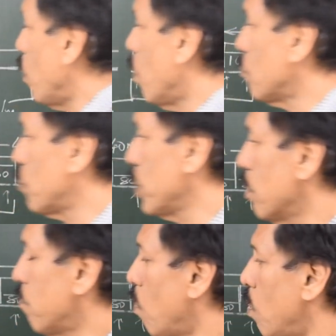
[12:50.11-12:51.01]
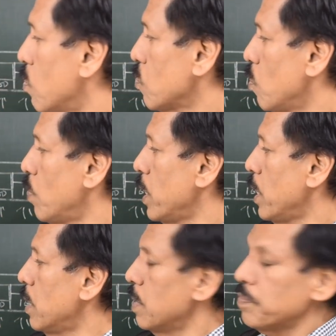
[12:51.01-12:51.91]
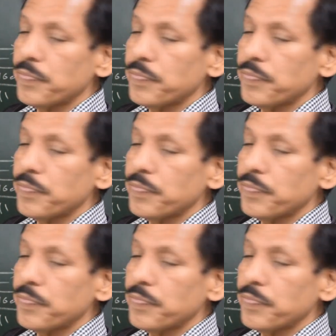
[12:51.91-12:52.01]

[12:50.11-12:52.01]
of shear force over here